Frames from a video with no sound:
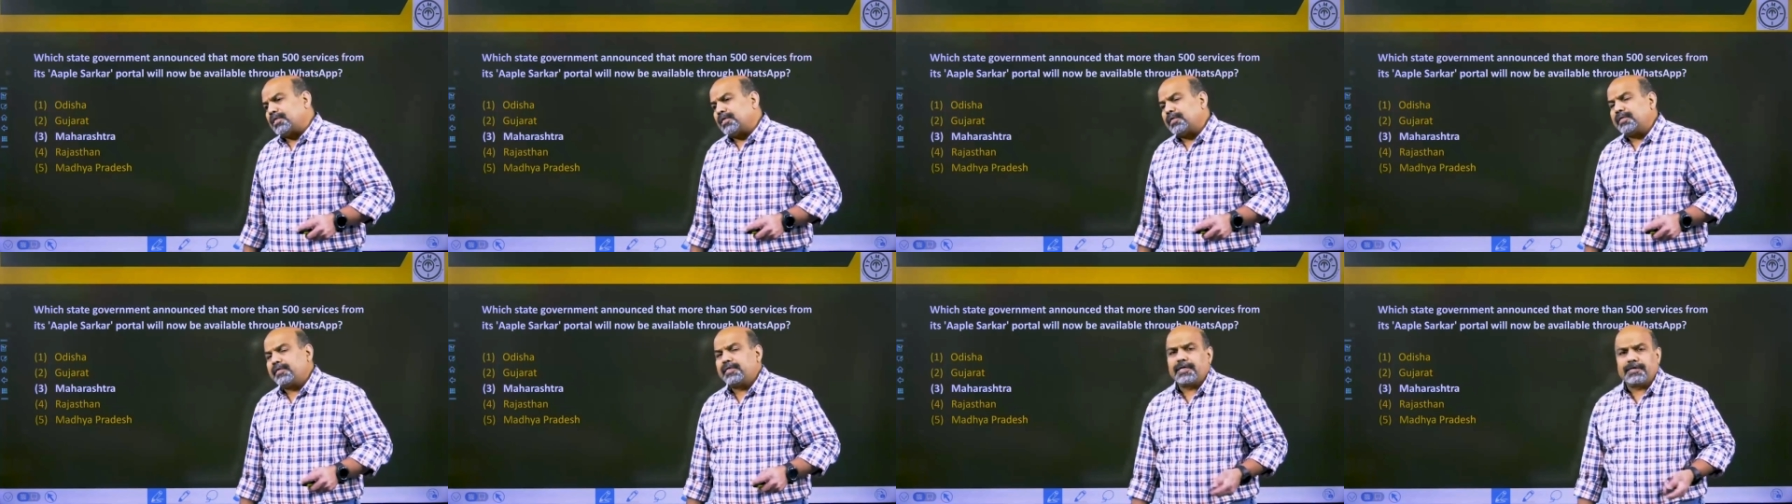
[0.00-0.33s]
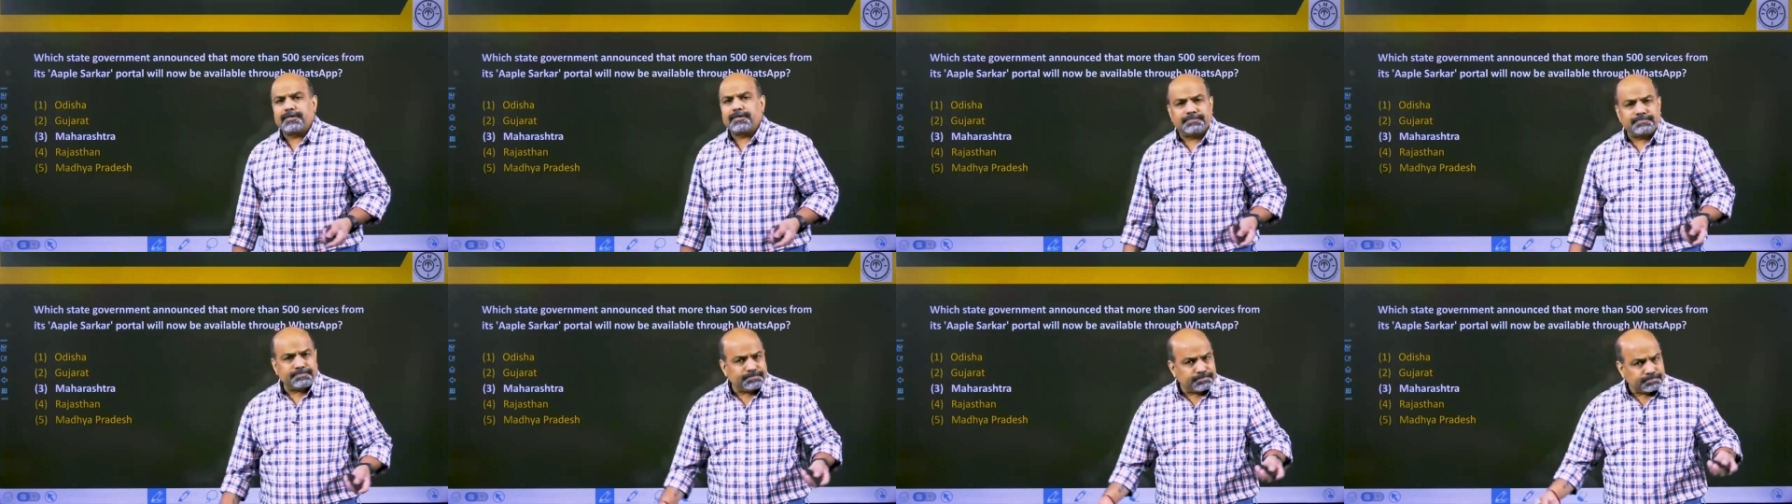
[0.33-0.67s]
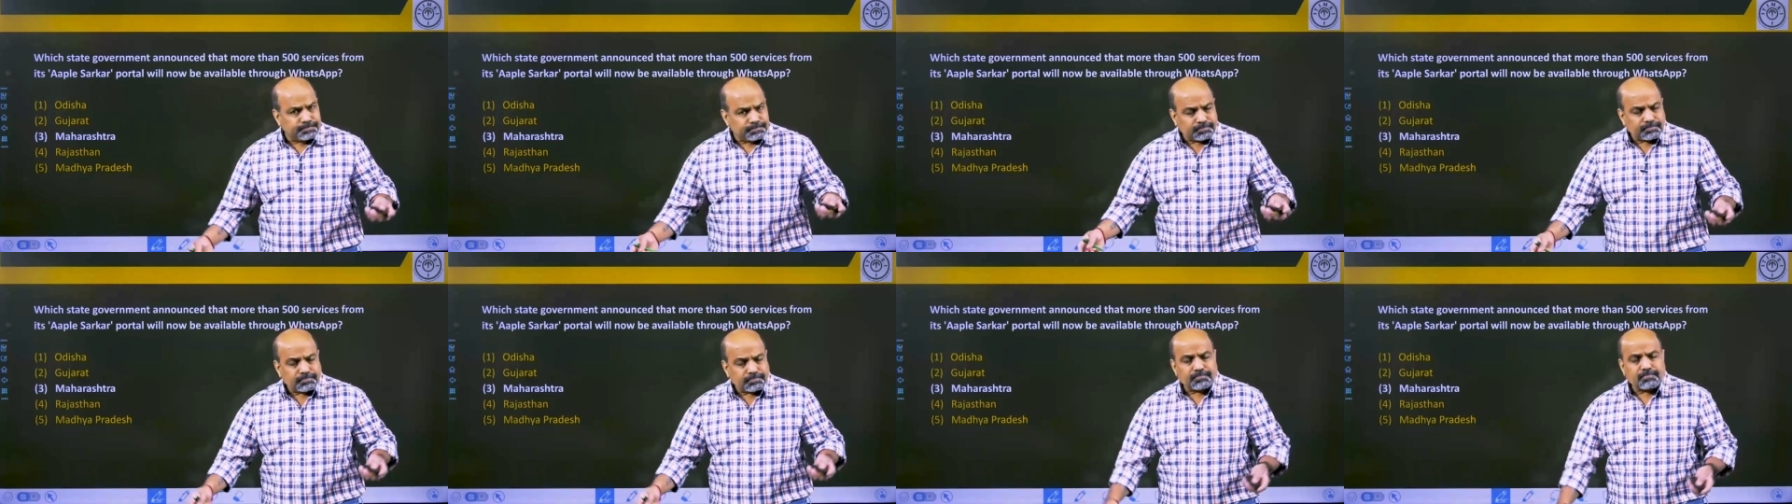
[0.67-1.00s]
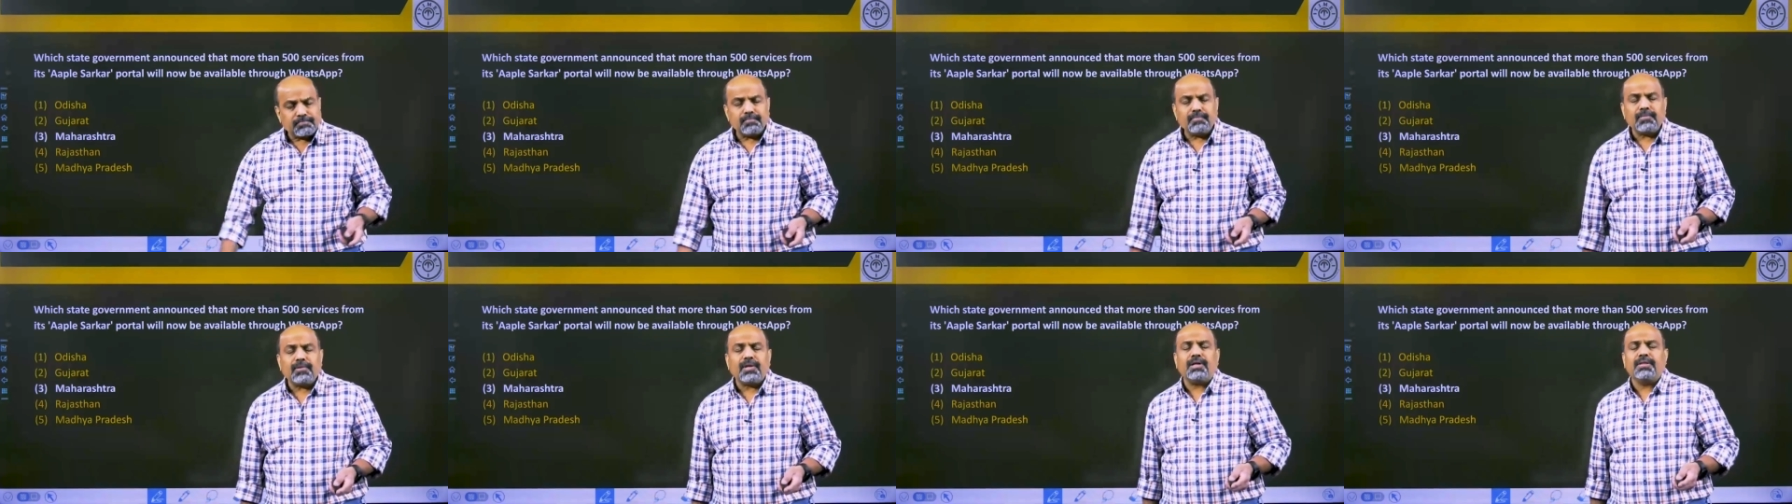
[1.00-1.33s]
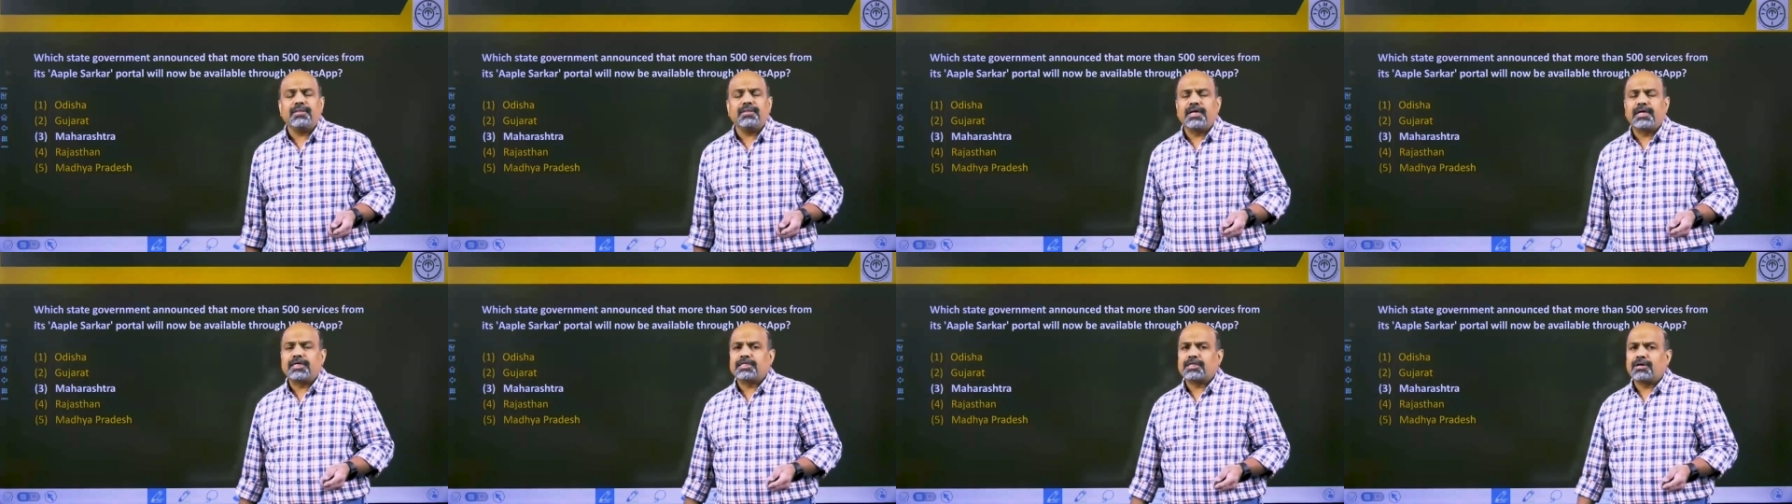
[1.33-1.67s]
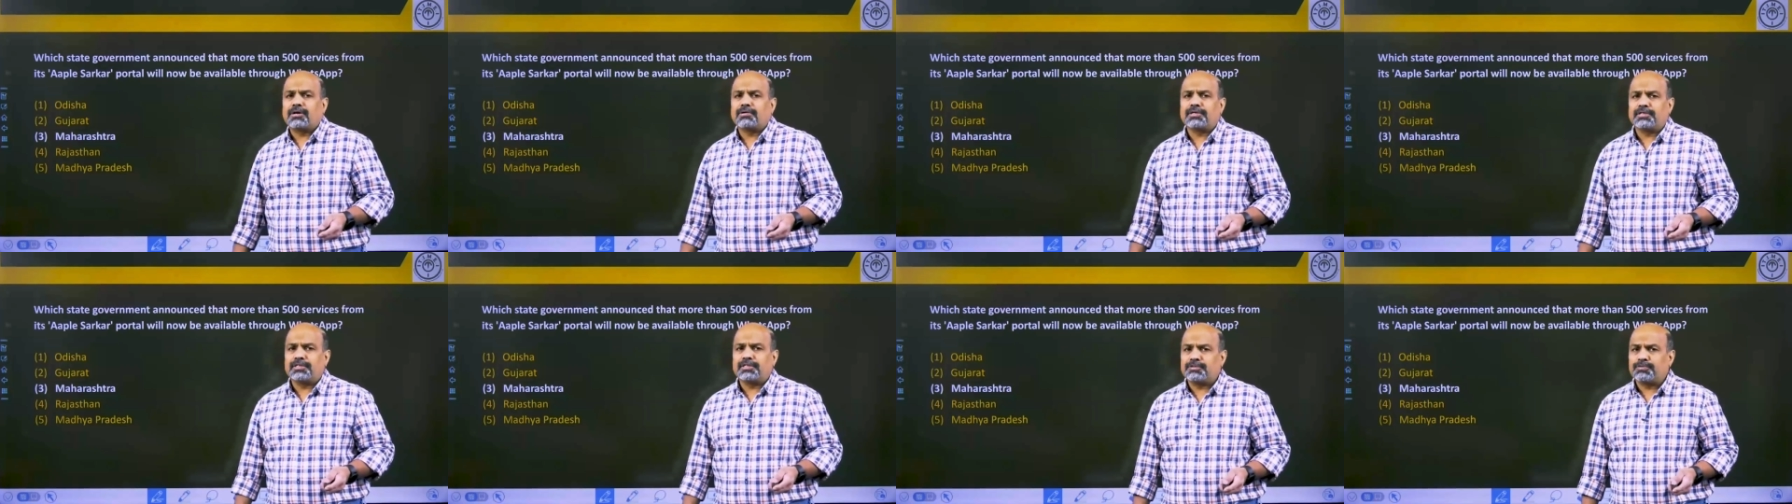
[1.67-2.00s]
in India, that's
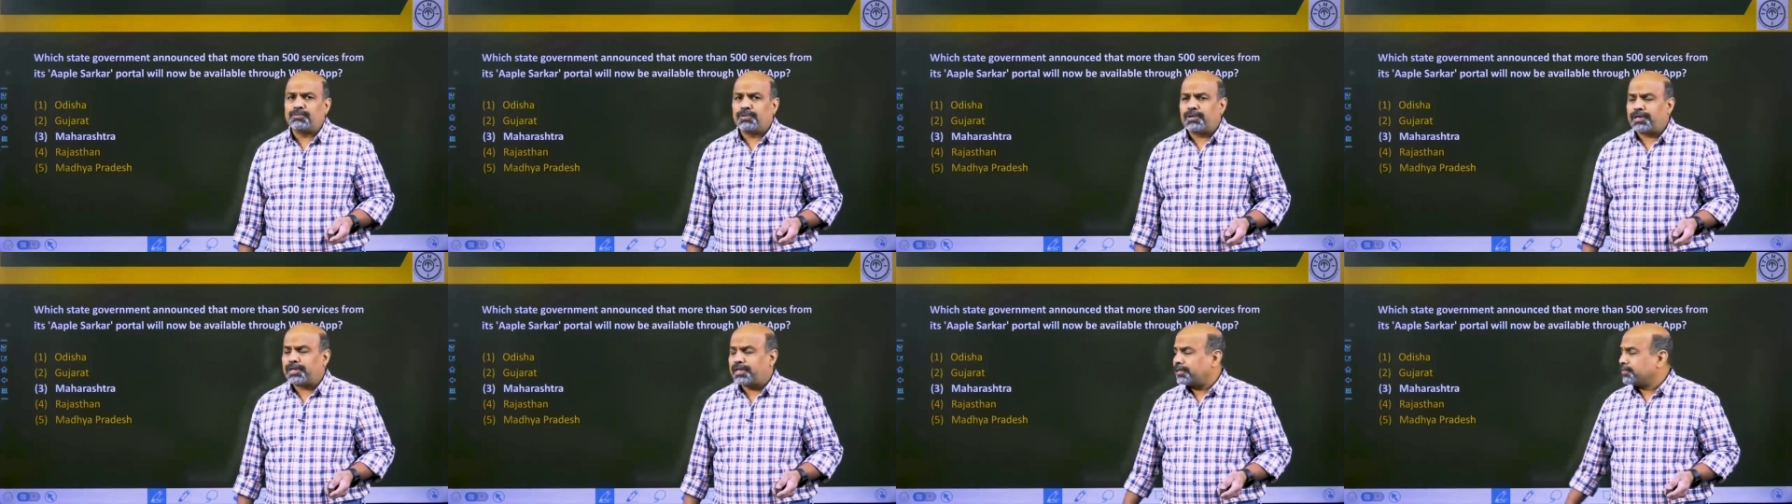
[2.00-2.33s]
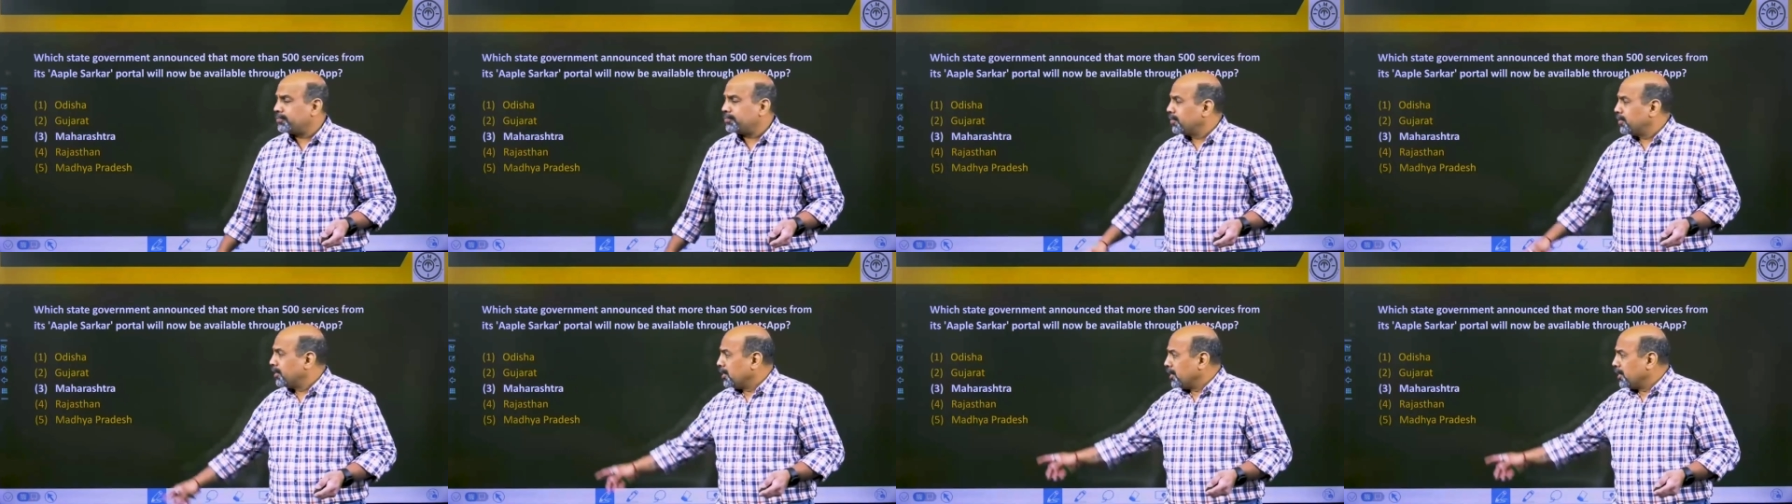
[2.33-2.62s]
how it is working.